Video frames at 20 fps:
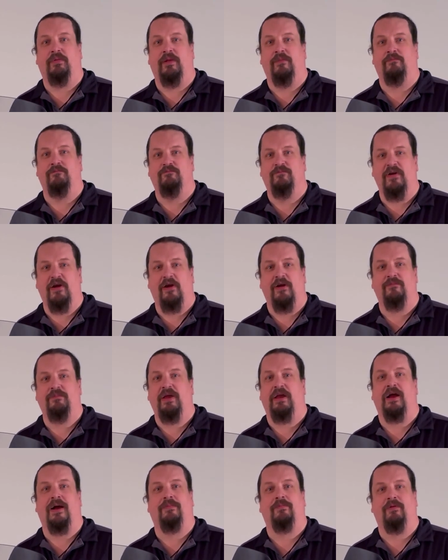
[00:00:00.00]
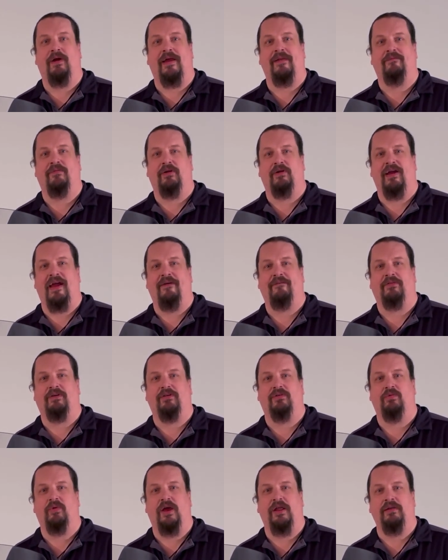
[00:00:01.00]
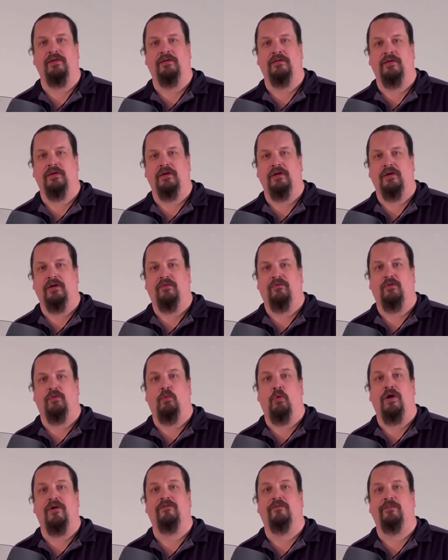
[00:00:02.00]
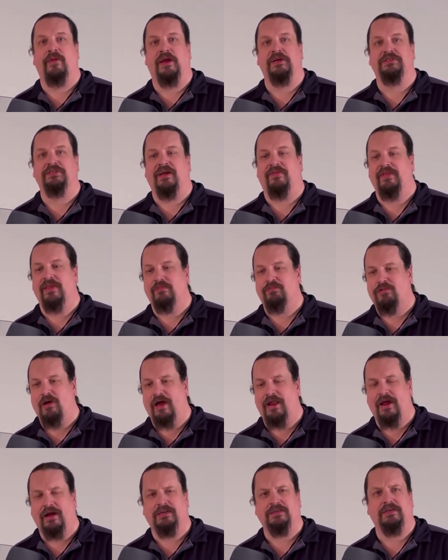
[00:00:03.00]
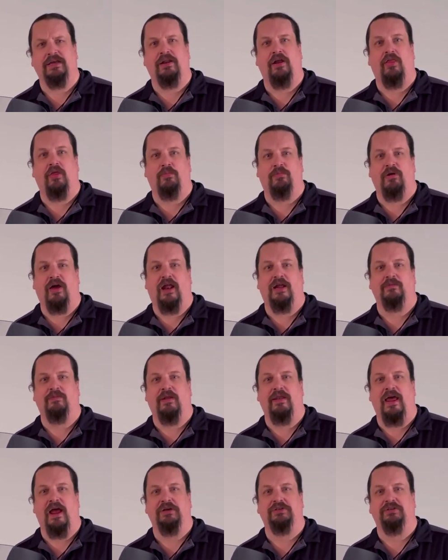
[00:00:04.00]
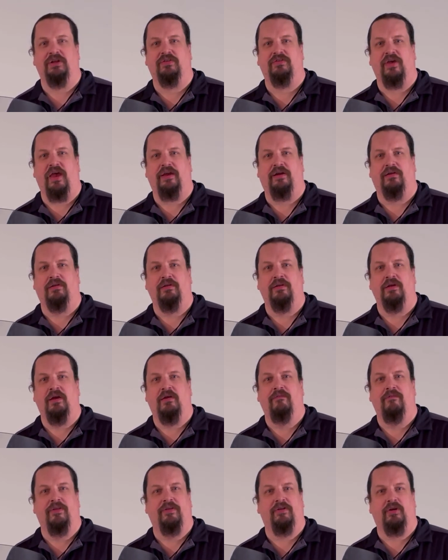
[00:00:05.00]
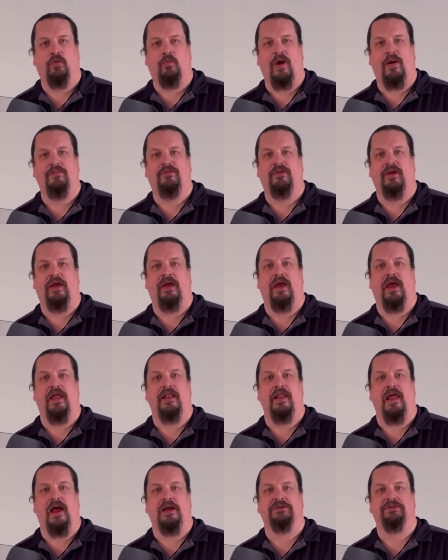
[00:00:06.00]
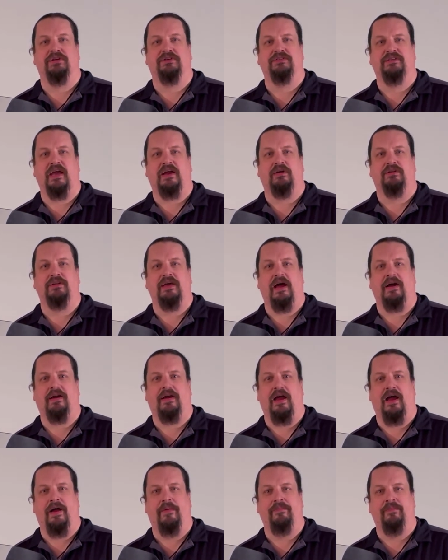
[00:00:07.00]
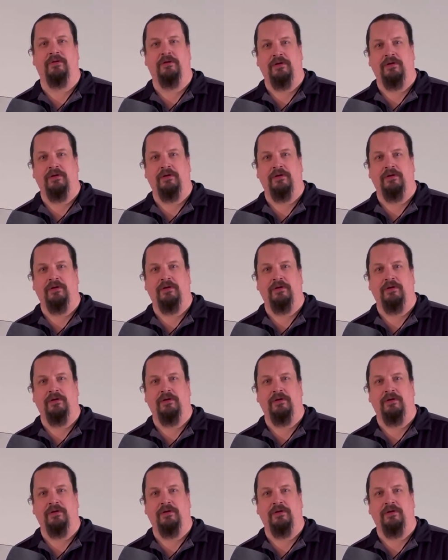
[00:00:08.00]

but a very big upgrade for your Africa Twin. For more information on this product and other products by National Cycle, visit our website at nationalcycle.com.